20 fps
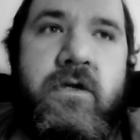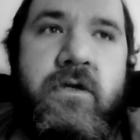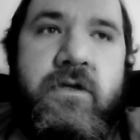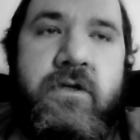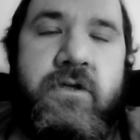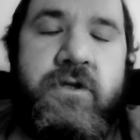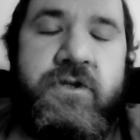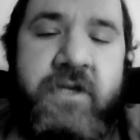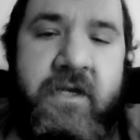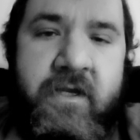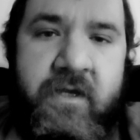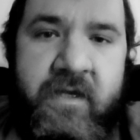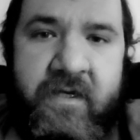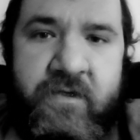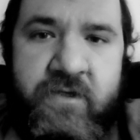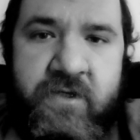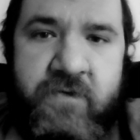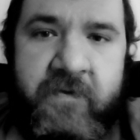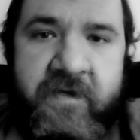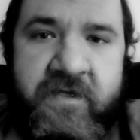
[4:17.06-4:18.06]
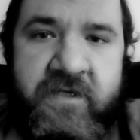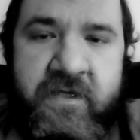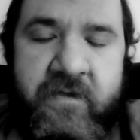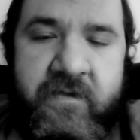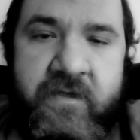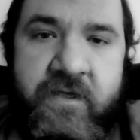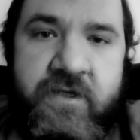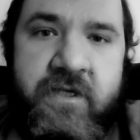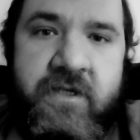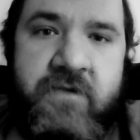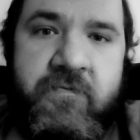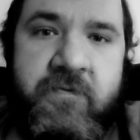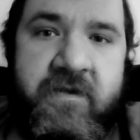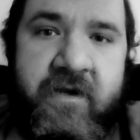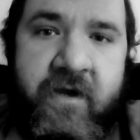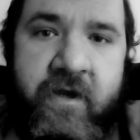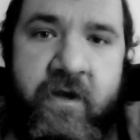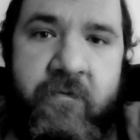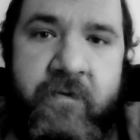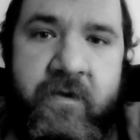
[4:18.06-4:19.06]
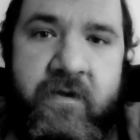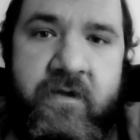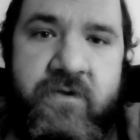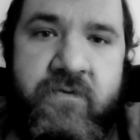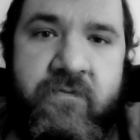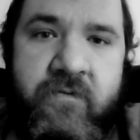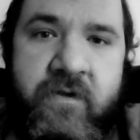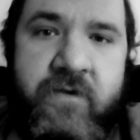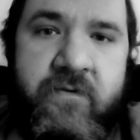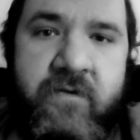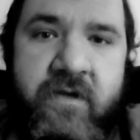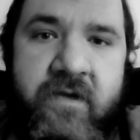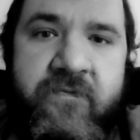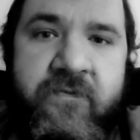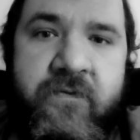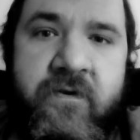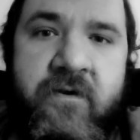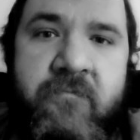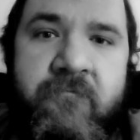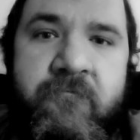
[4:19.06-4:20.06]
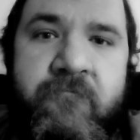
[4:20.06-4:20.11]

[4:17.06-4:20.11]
She announced recently she's retiring in 2024.